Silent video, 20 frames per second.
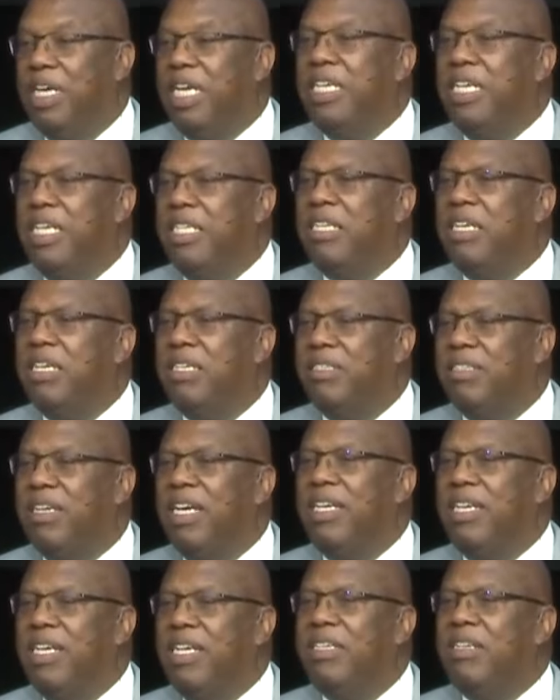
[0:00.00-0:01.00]
They need
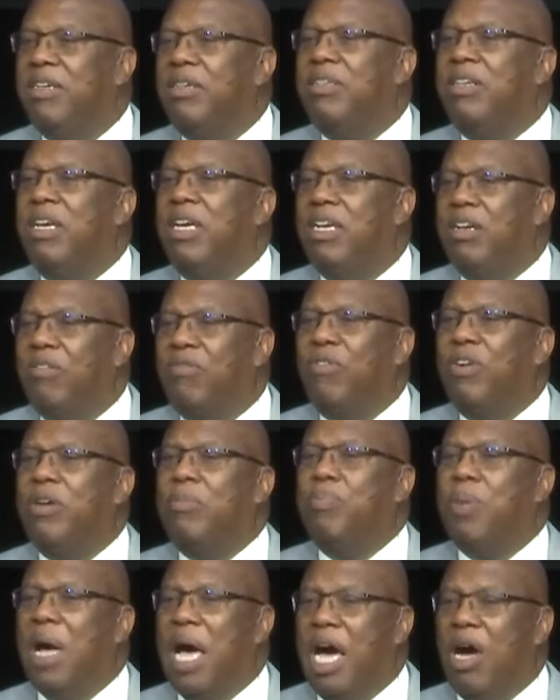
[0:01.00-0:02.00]
the
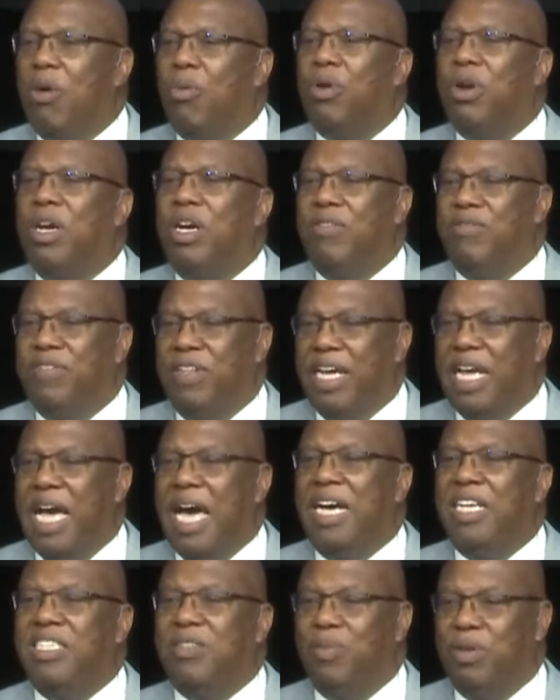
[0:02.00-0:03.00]
delivering power of the
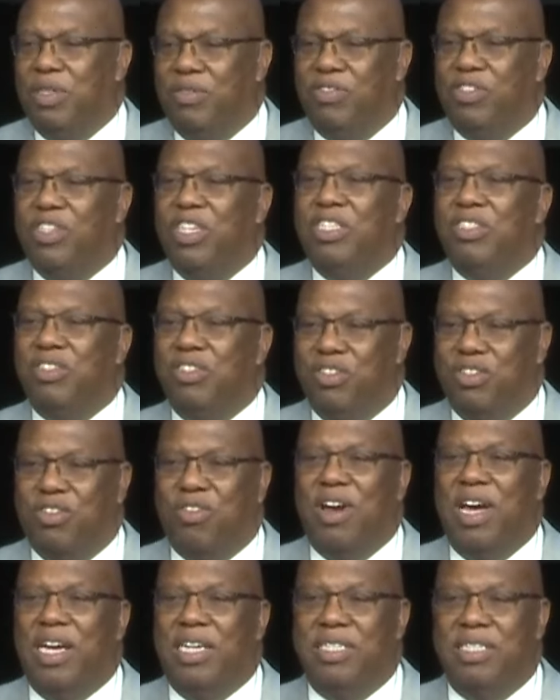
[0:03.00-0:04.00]
gospel of Jesus
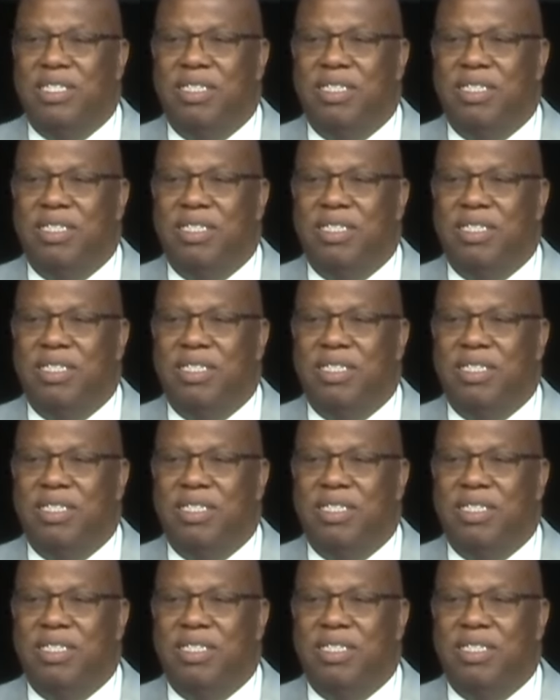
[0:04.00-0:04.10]
Christ.